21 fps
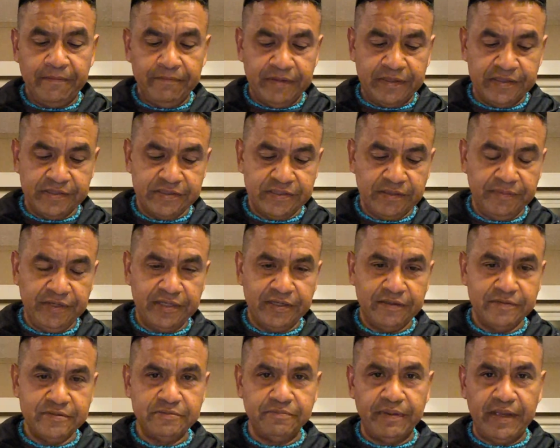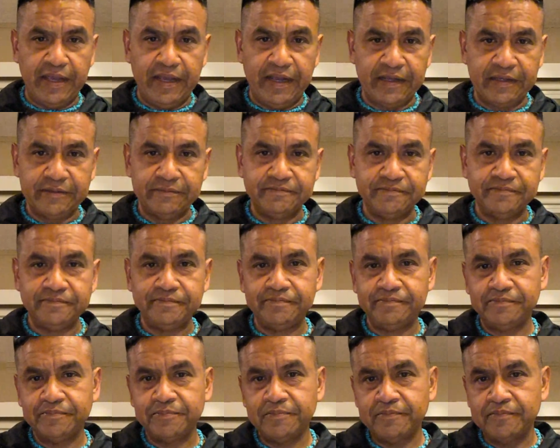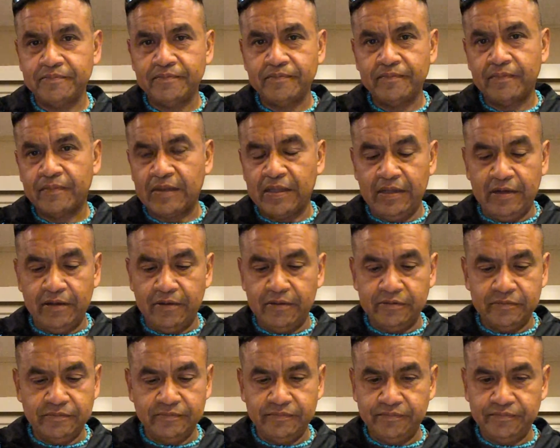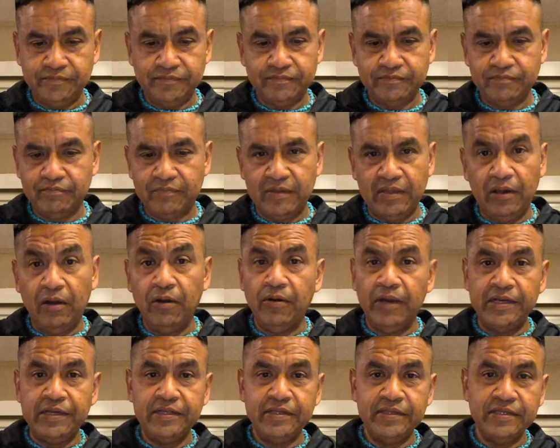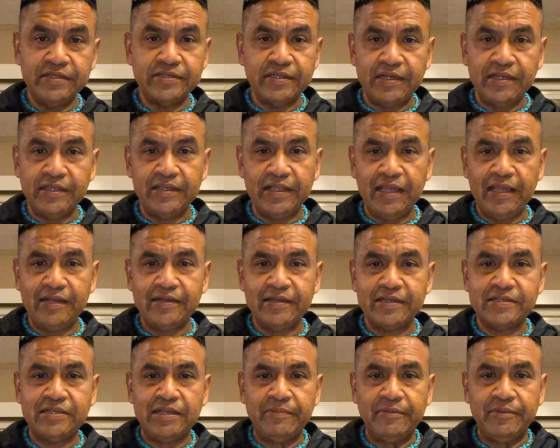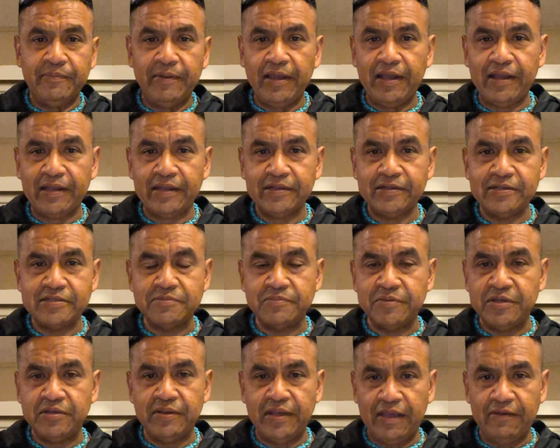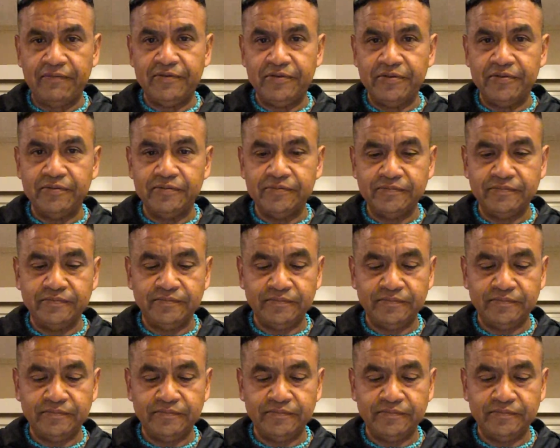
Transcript: Because somebody comes back, you know, oh, I did this, I did that, accept me back, doesn't mean you have to.